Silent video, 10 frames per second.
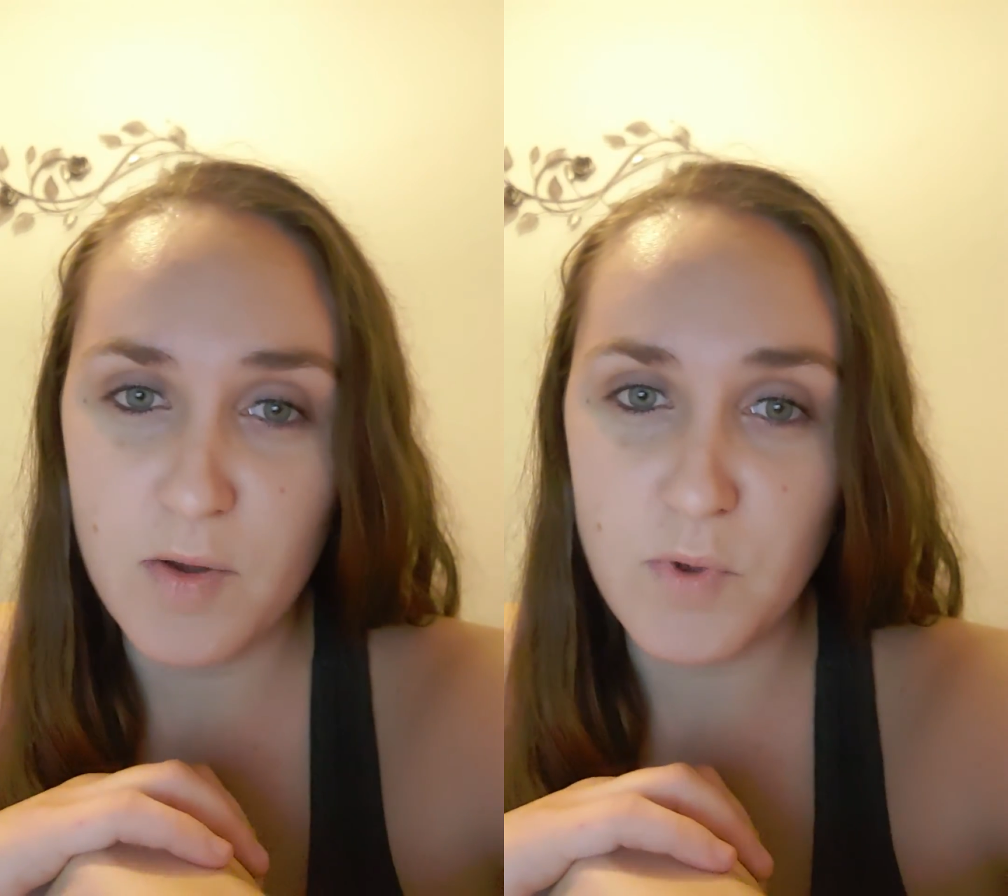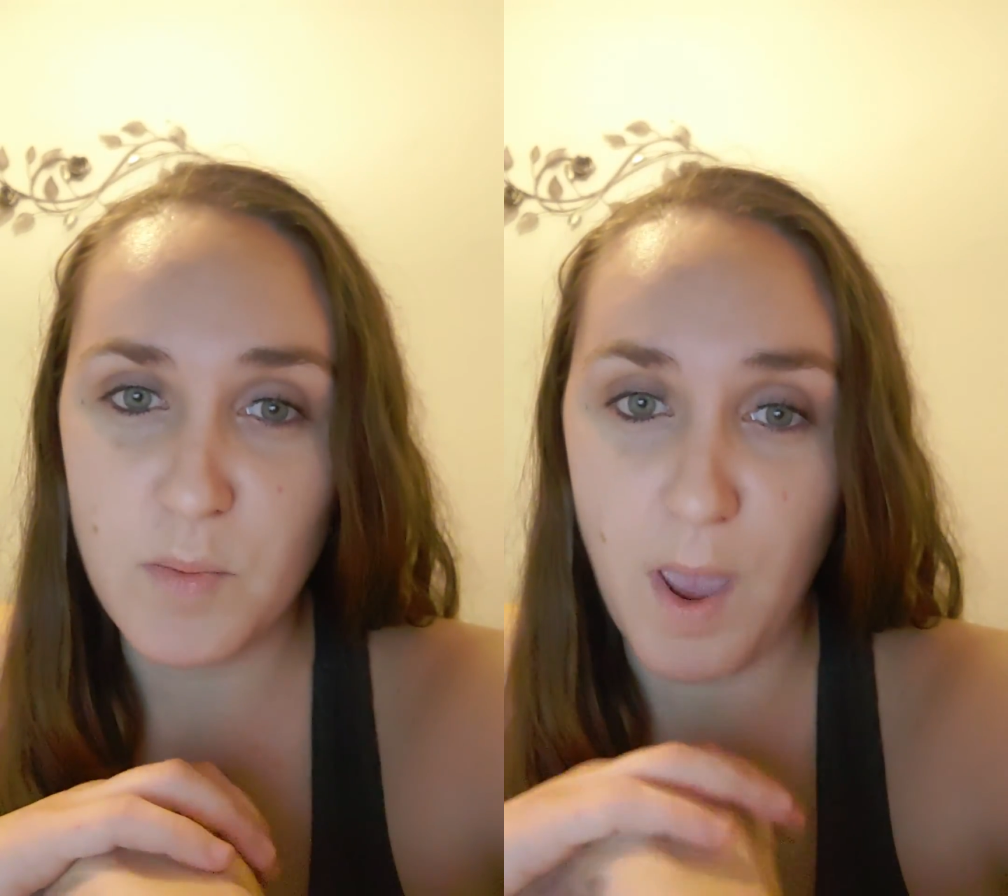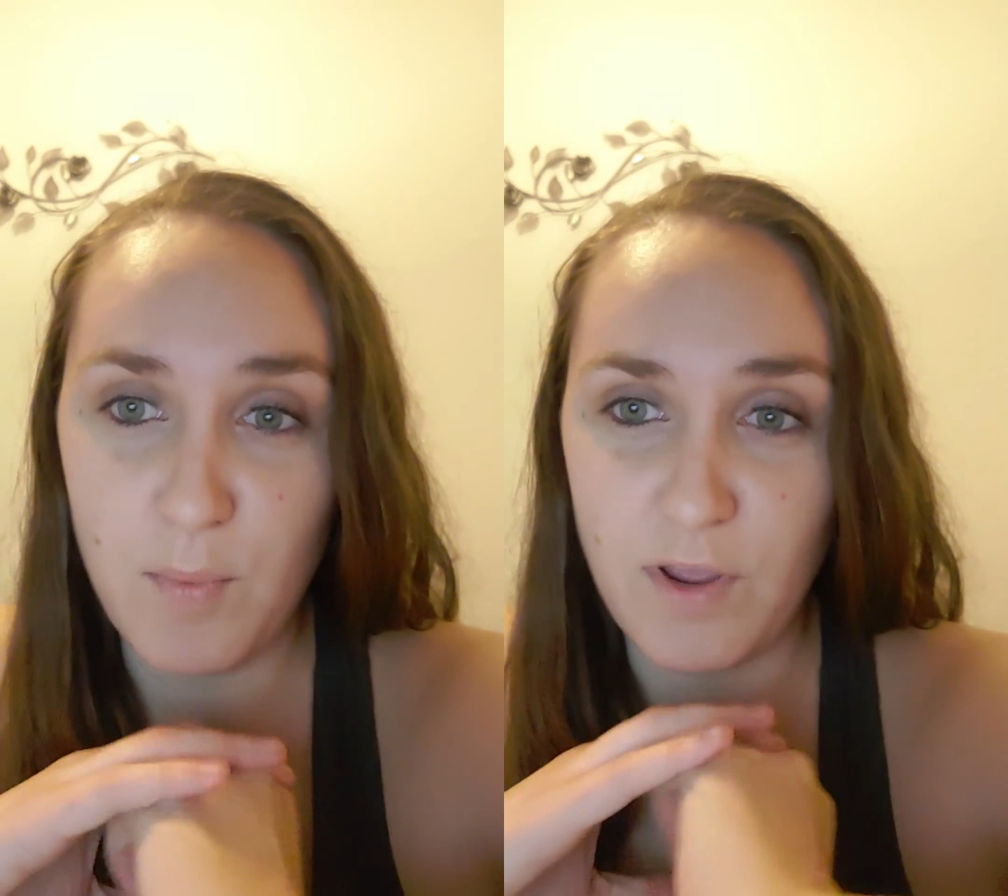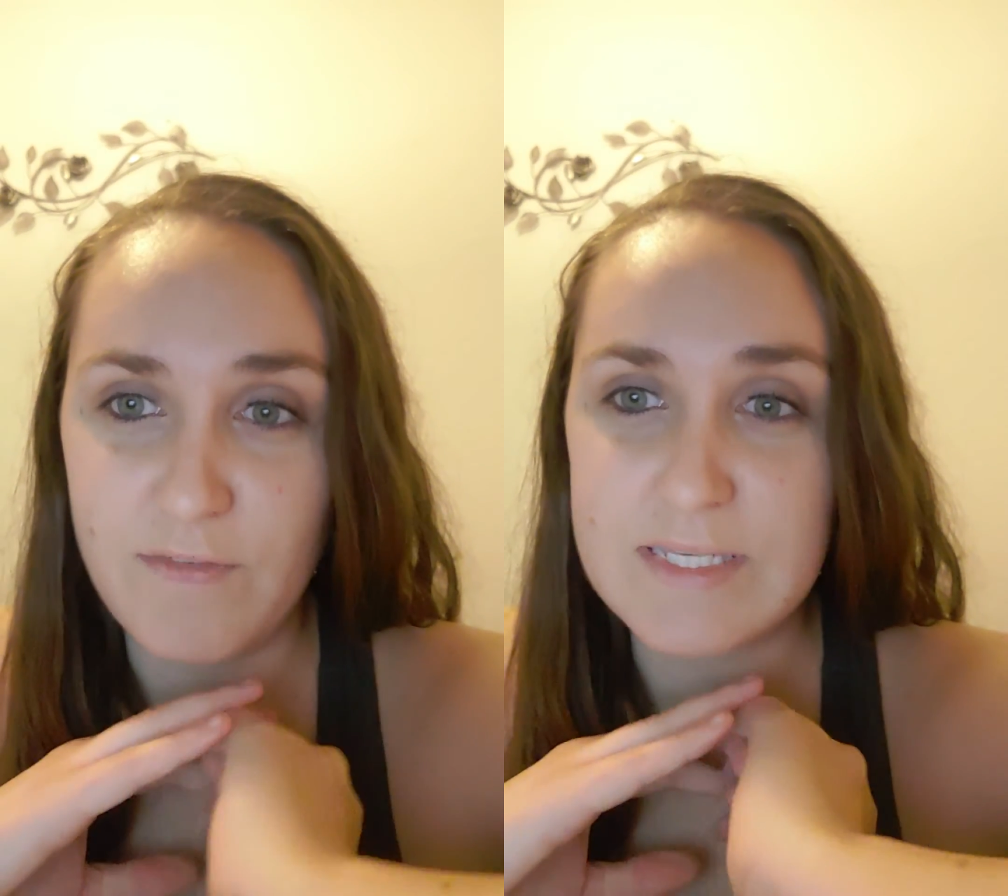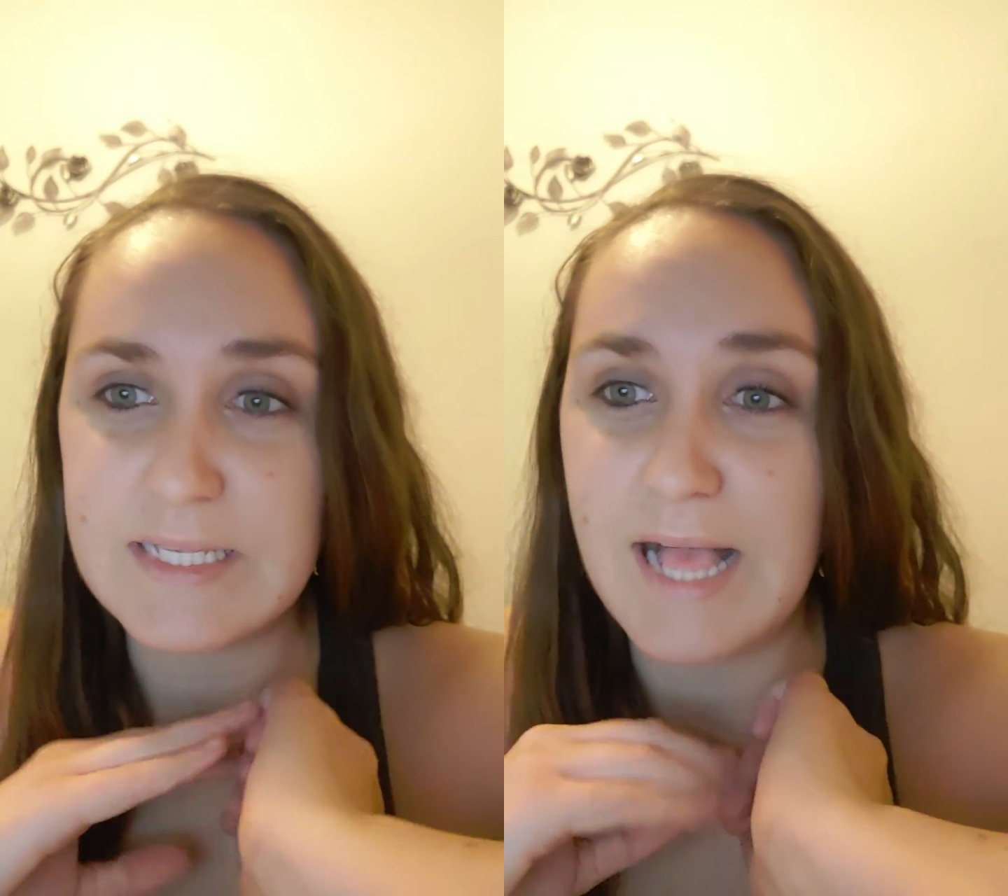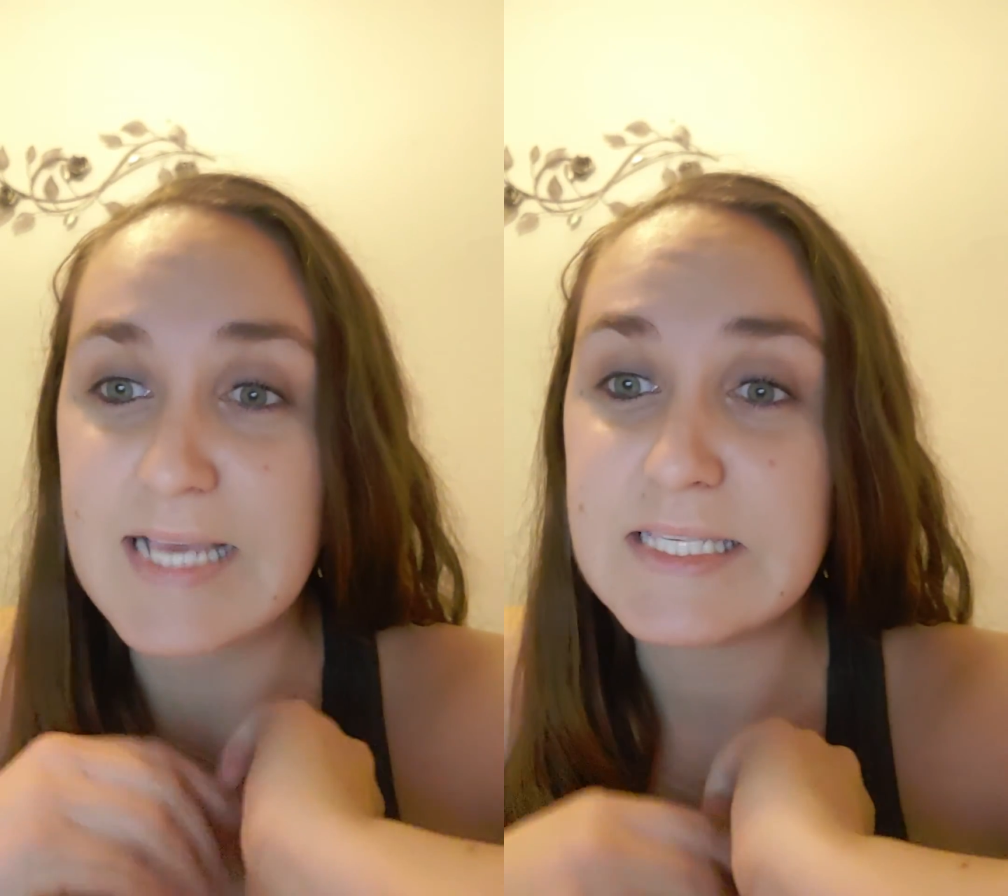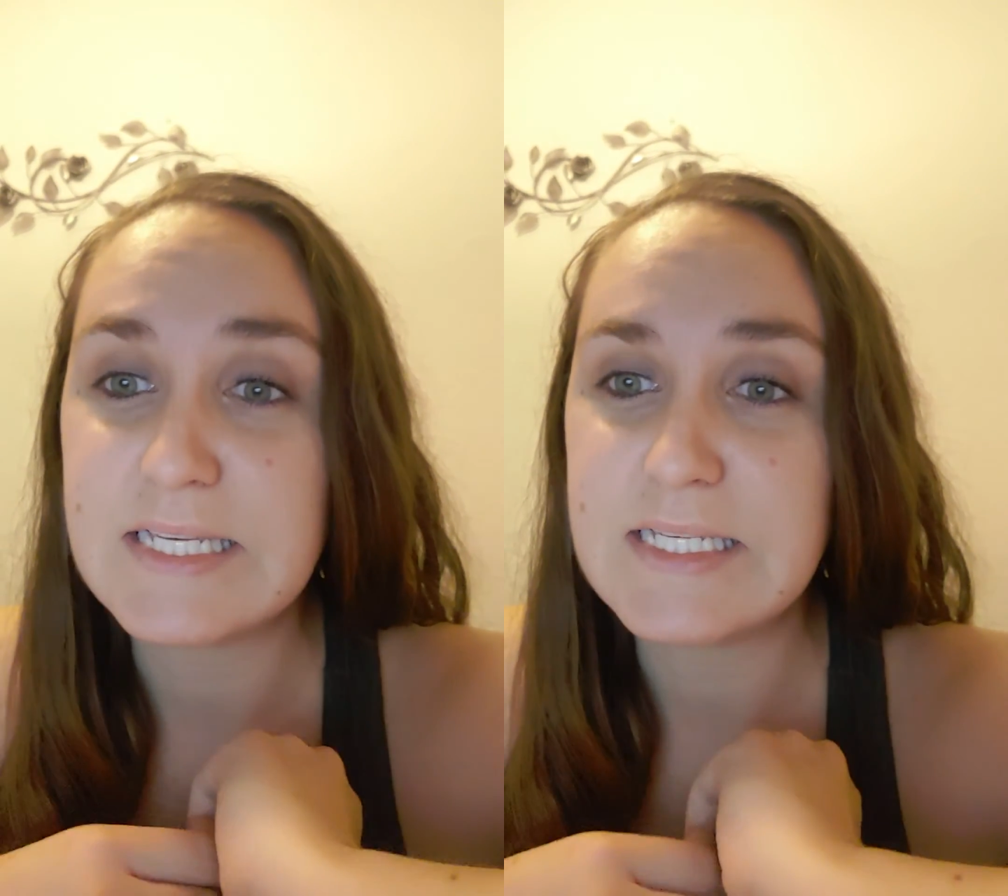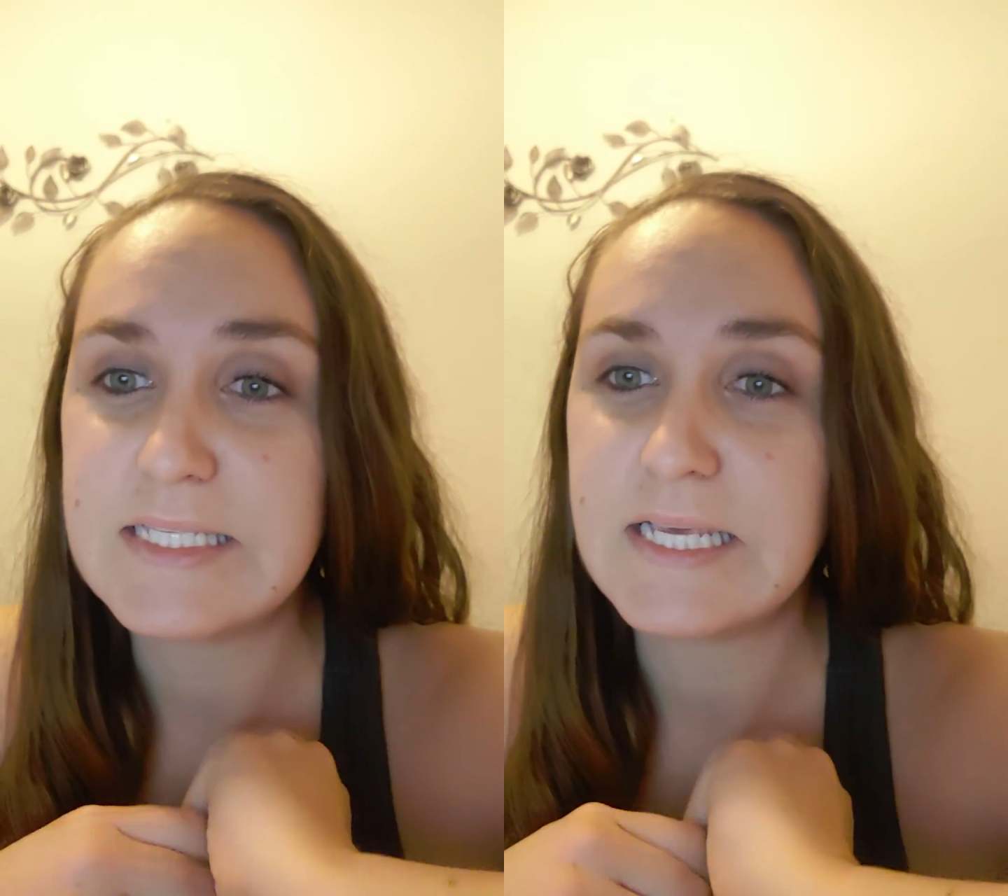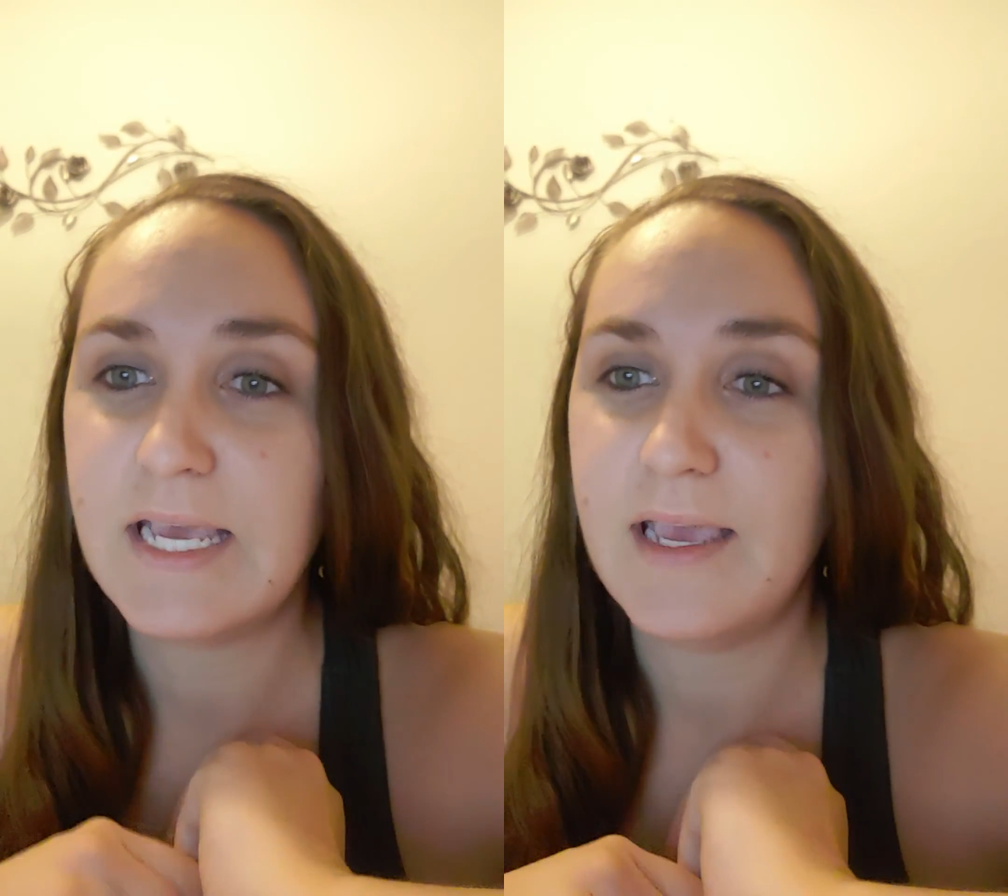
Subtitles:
in one of my previous classes.